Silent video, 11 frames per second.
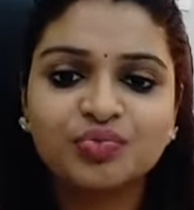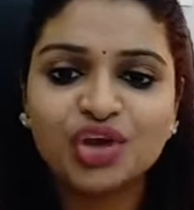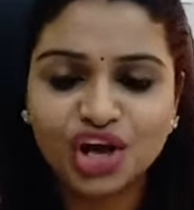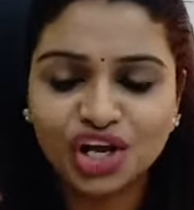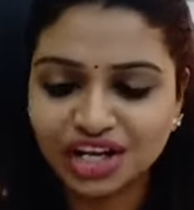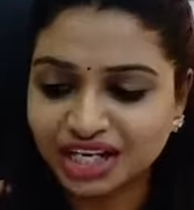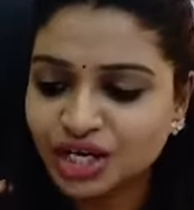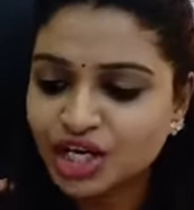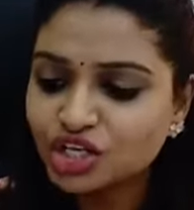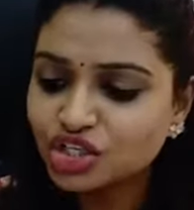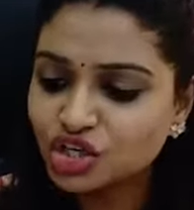All right.
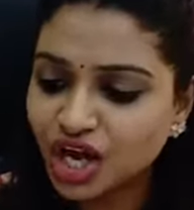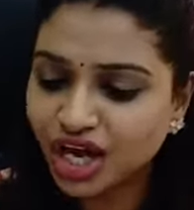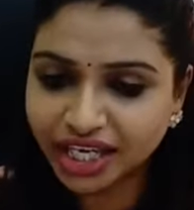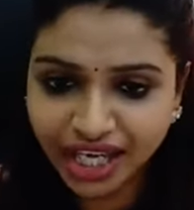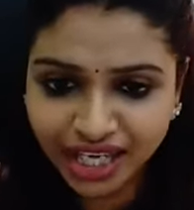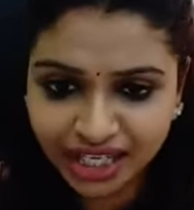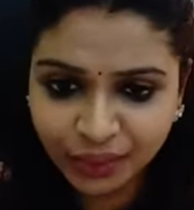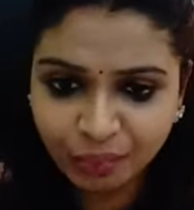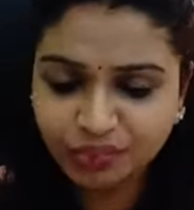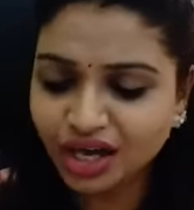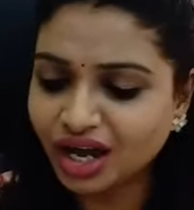So again,
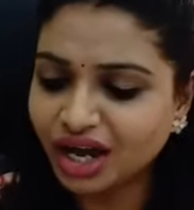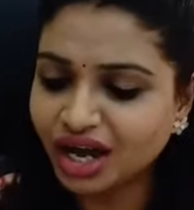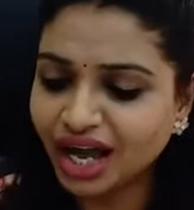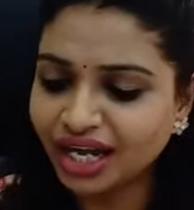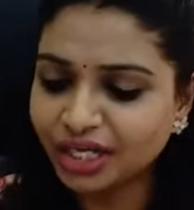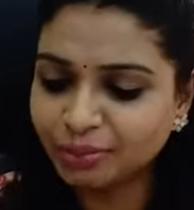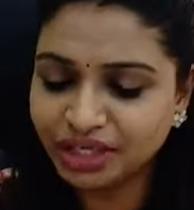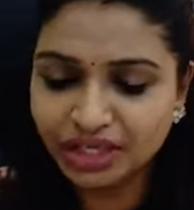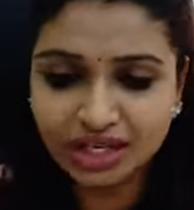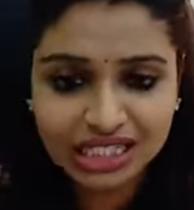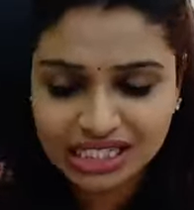I
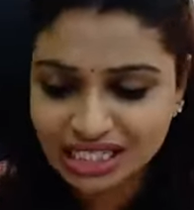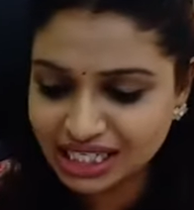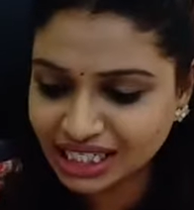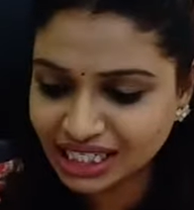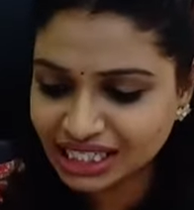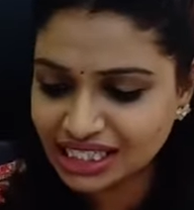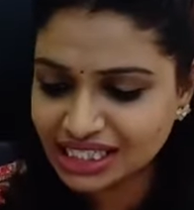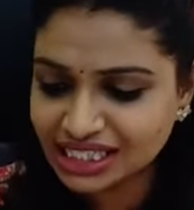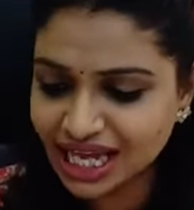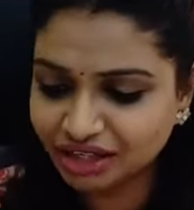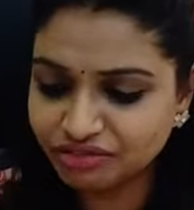repeatize the case
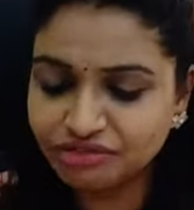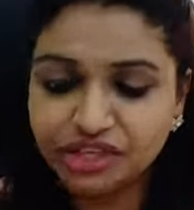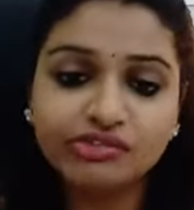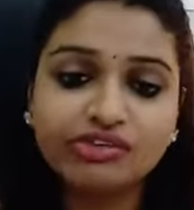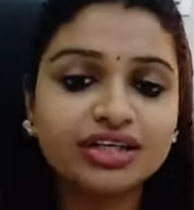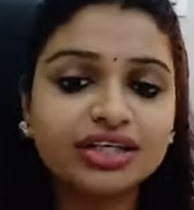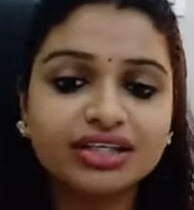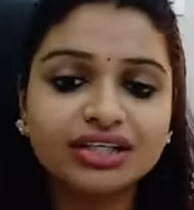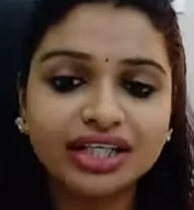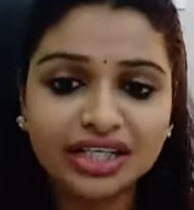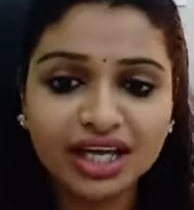that fever
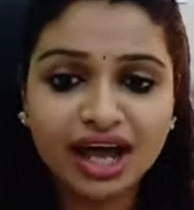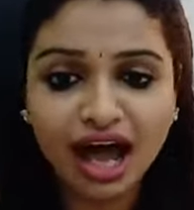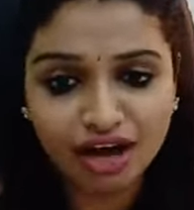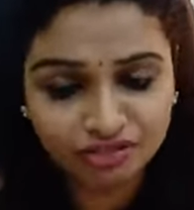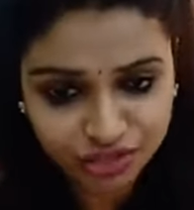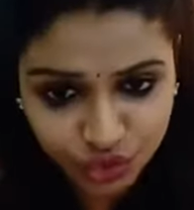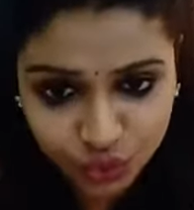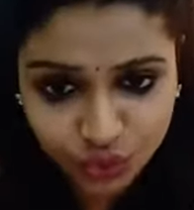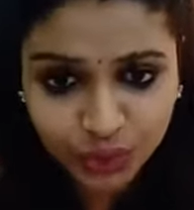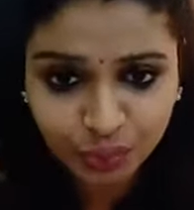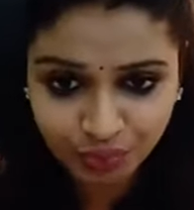in the
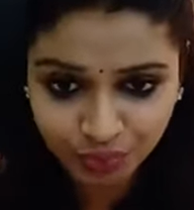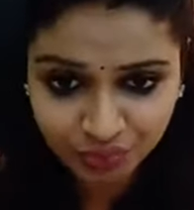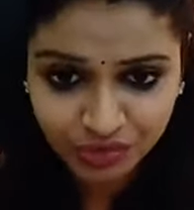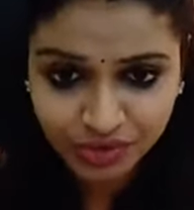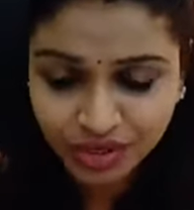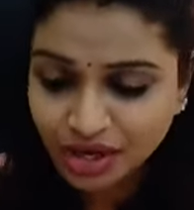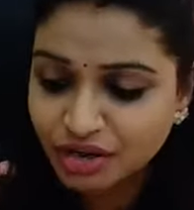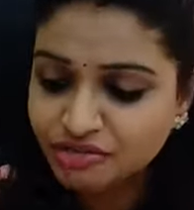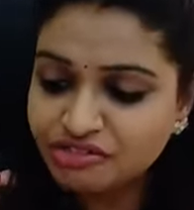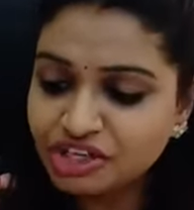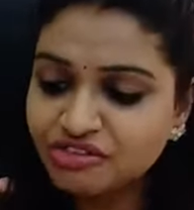afternoon,
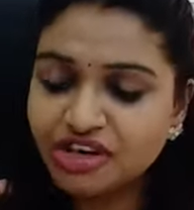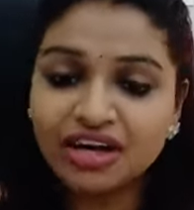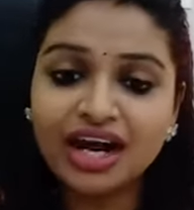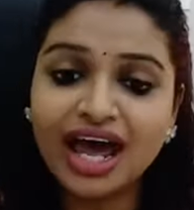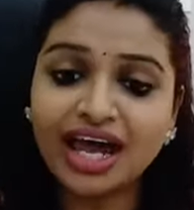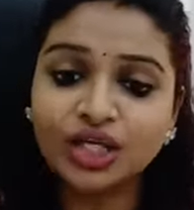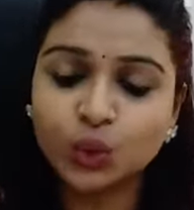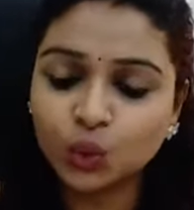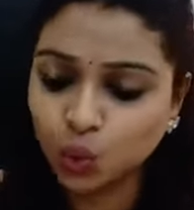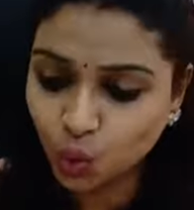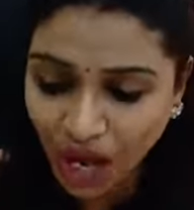fever at
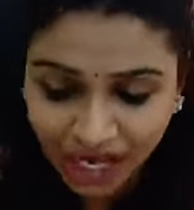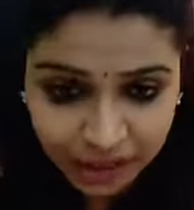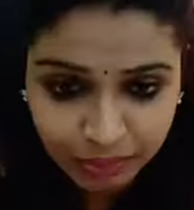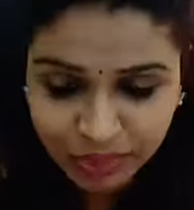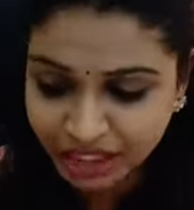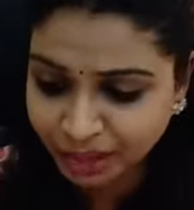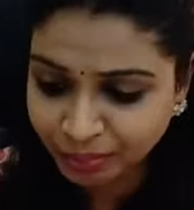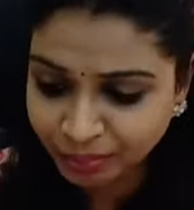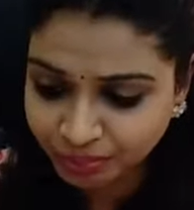1 p.m.,